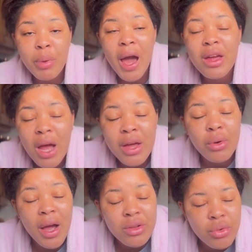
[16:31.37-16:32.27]

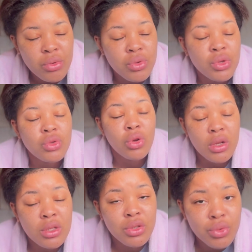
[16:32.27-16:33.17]
I don't
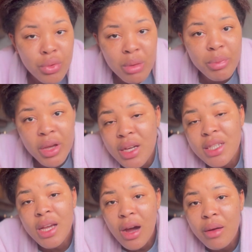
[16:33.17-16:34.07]
not do them because
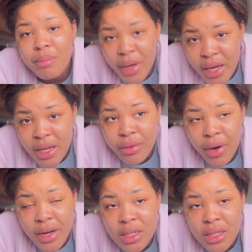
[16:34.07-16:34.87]
he can't make it, right?